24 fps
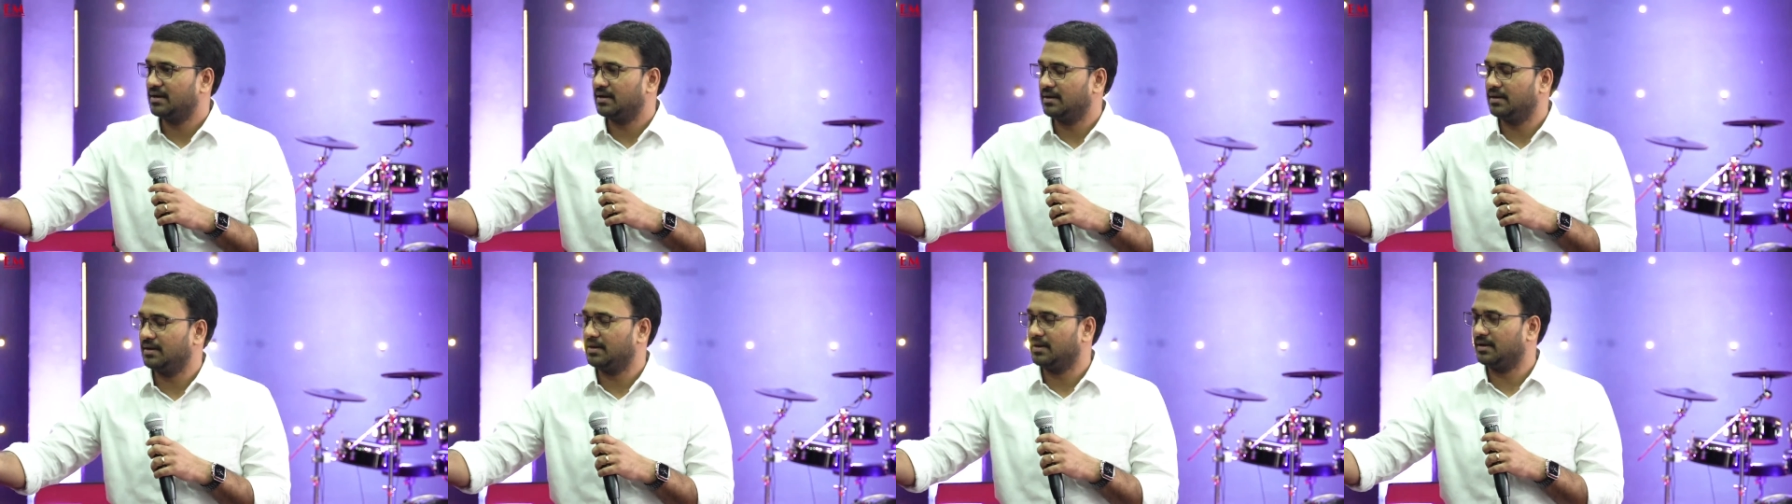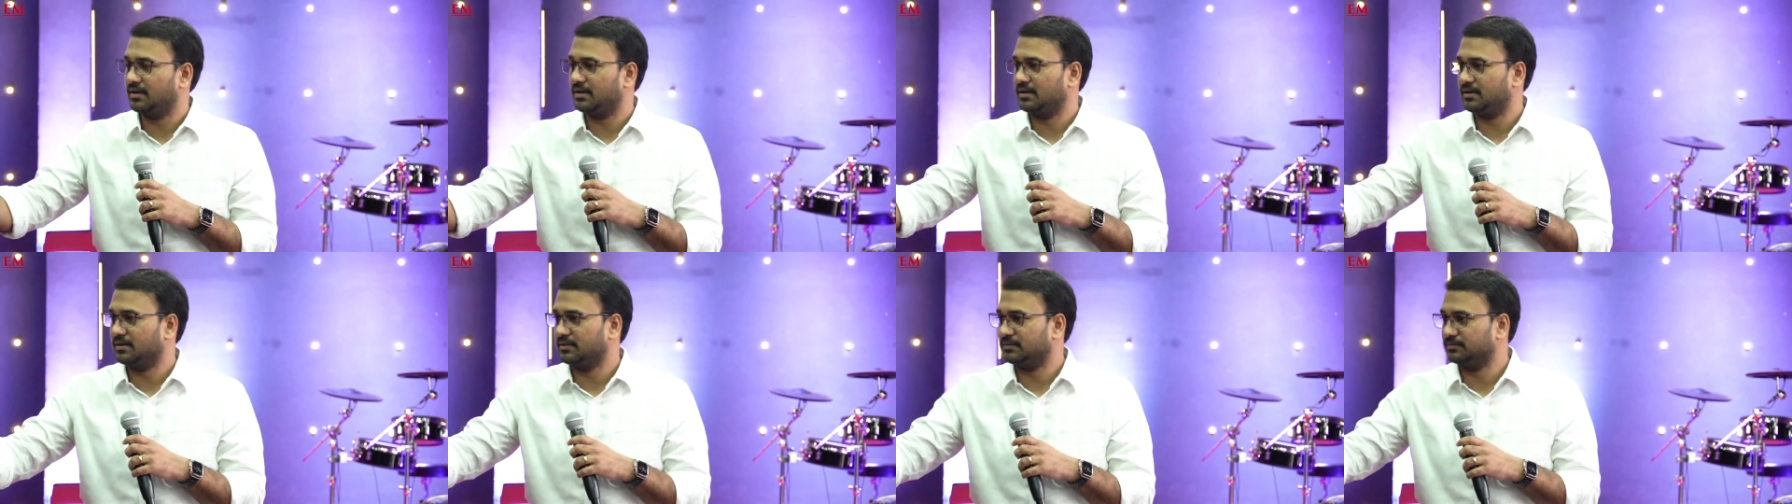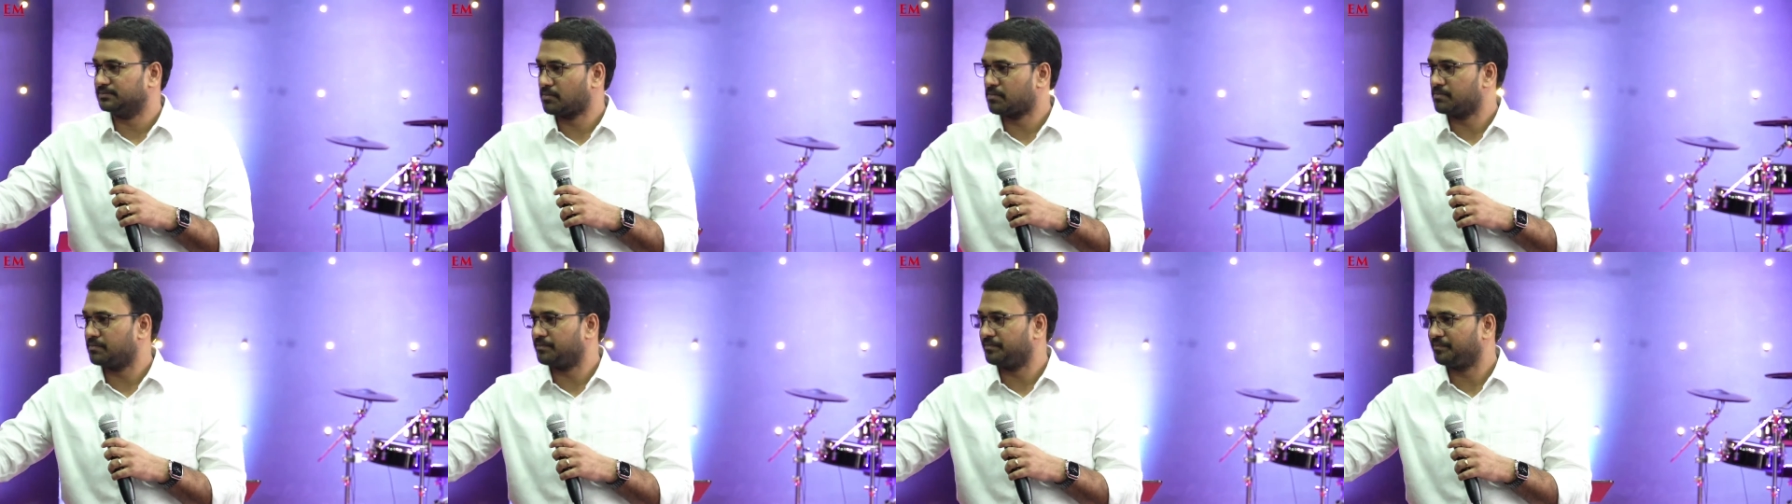
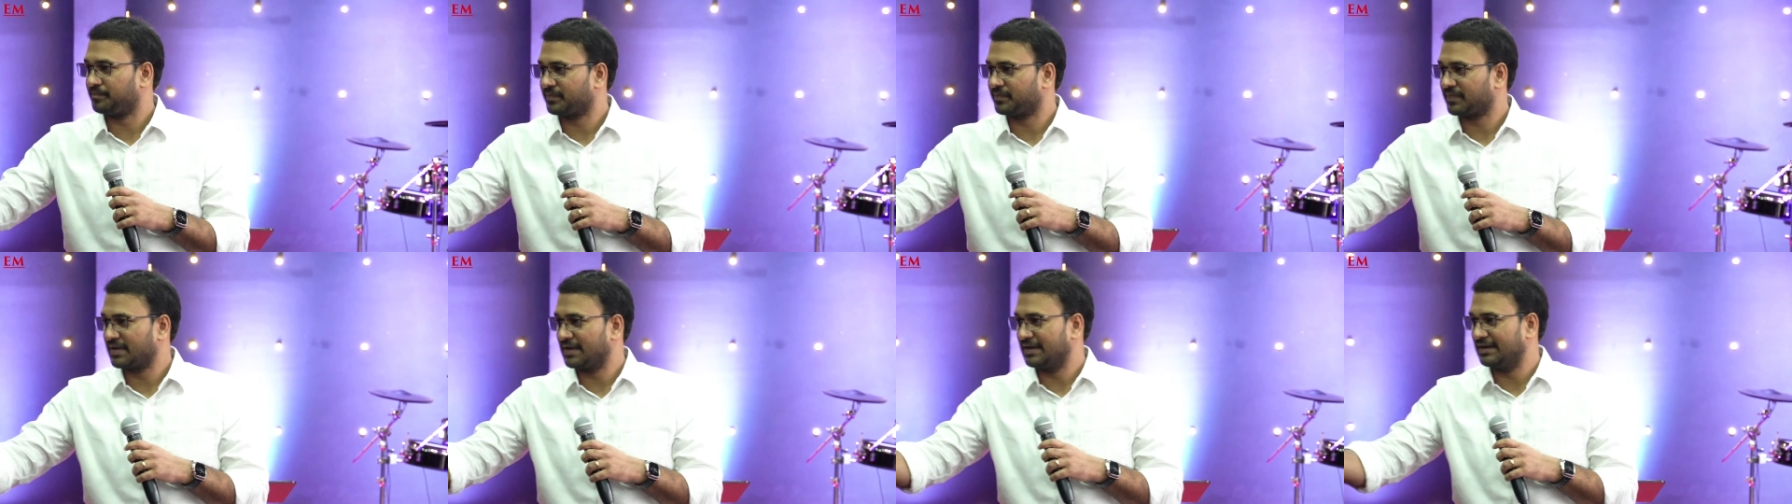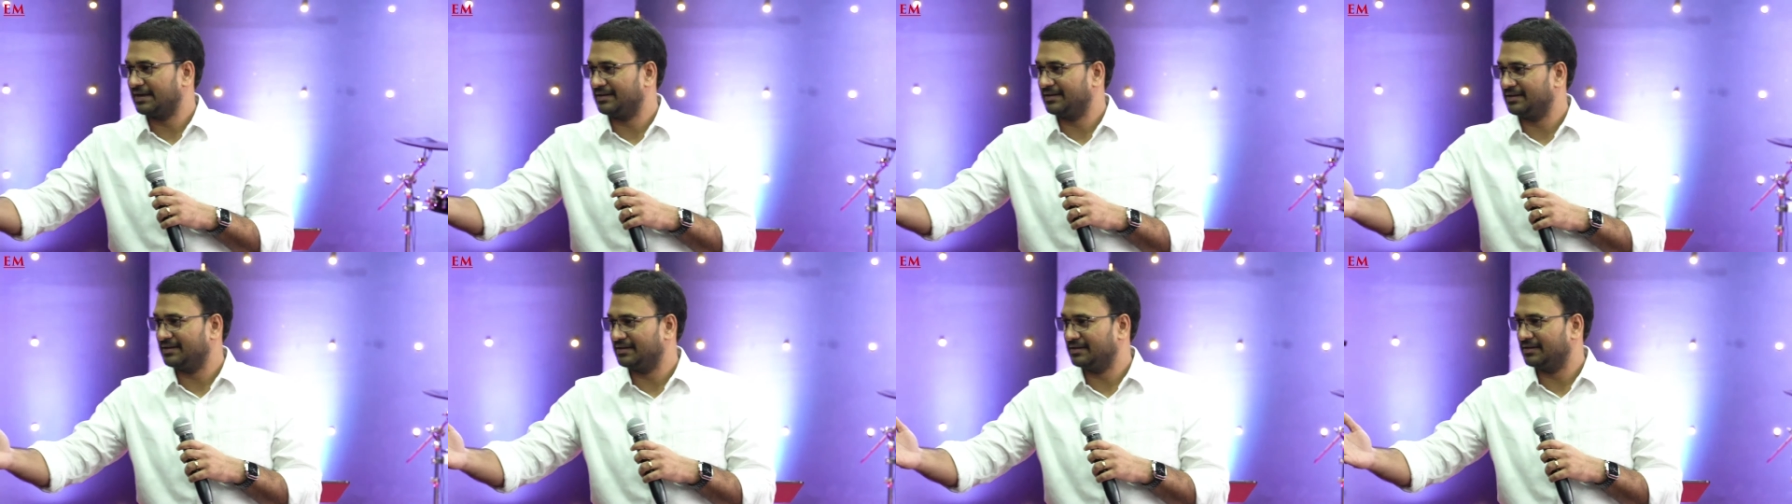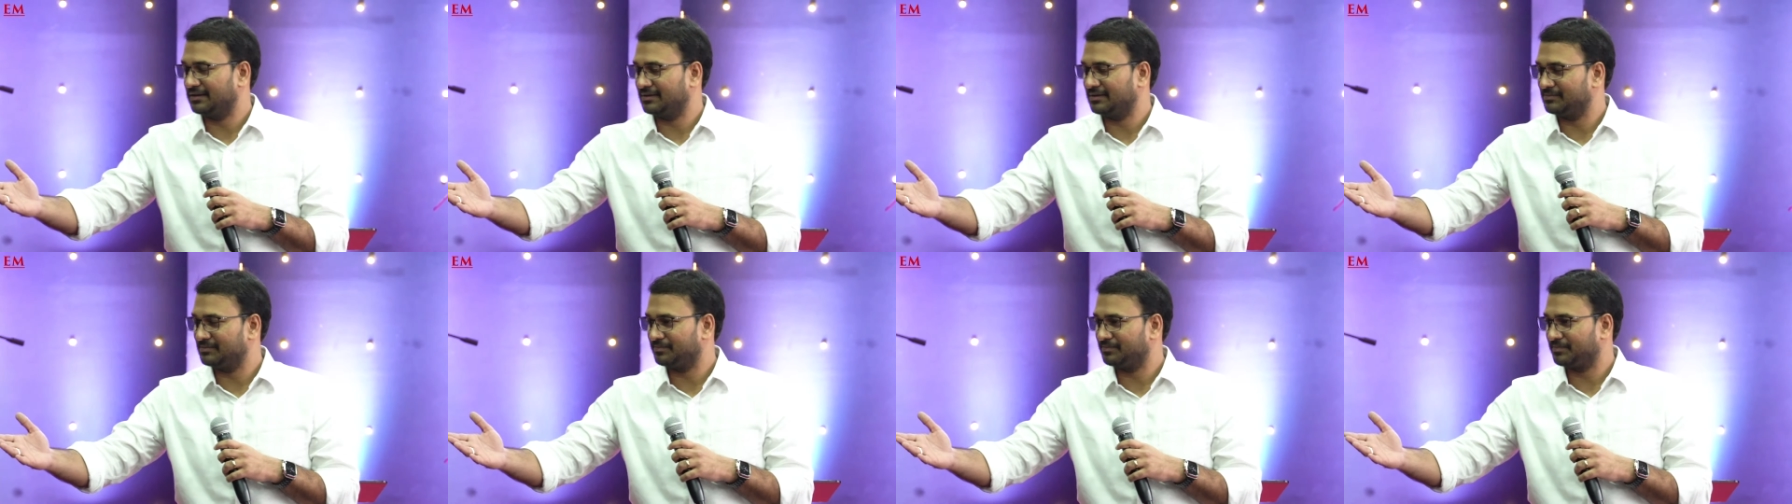um, uh,
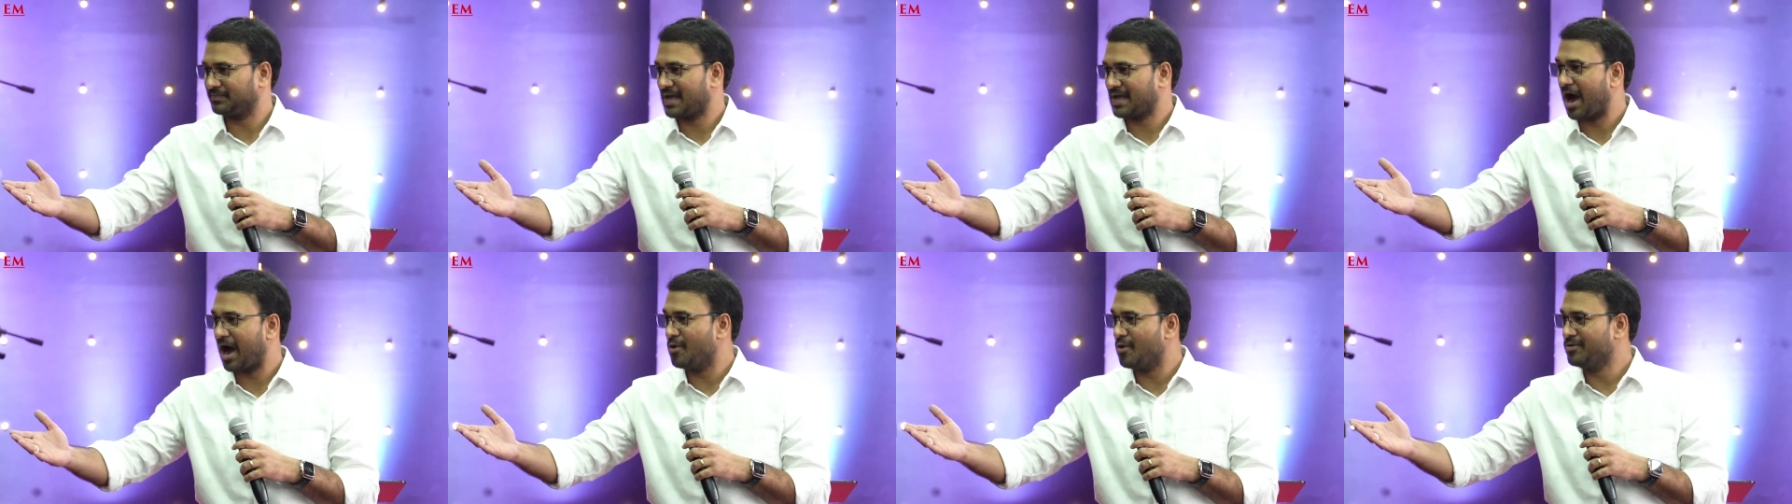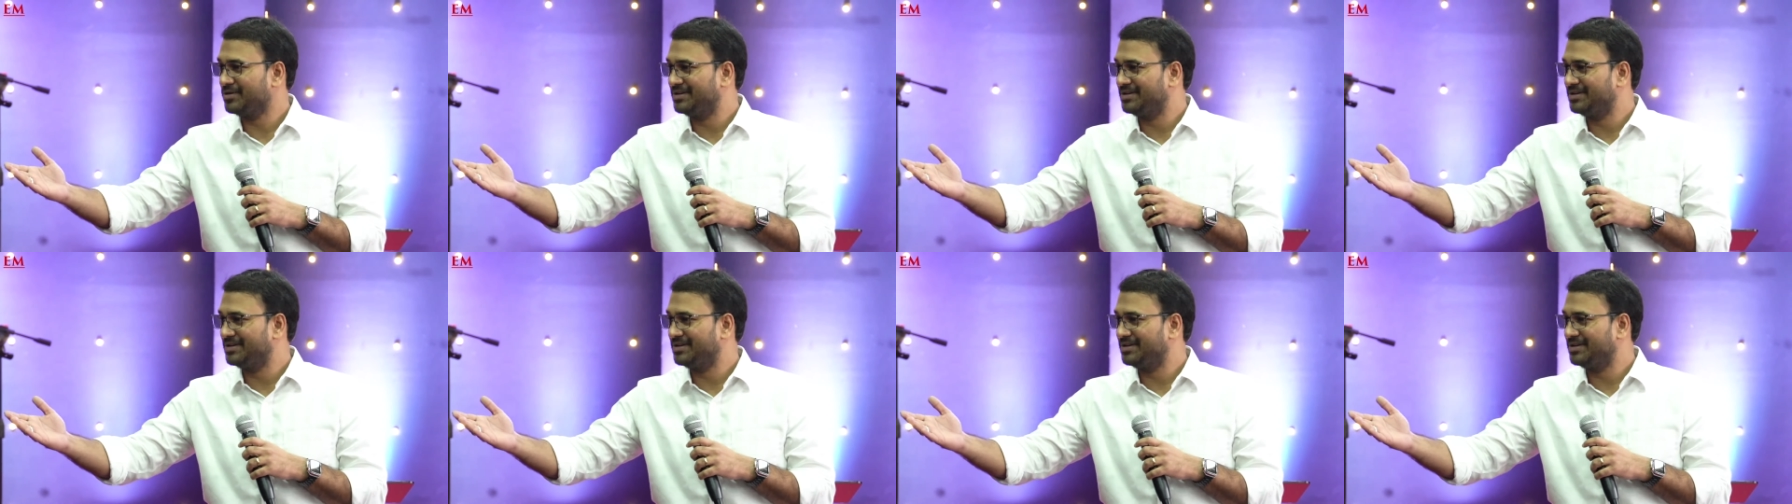how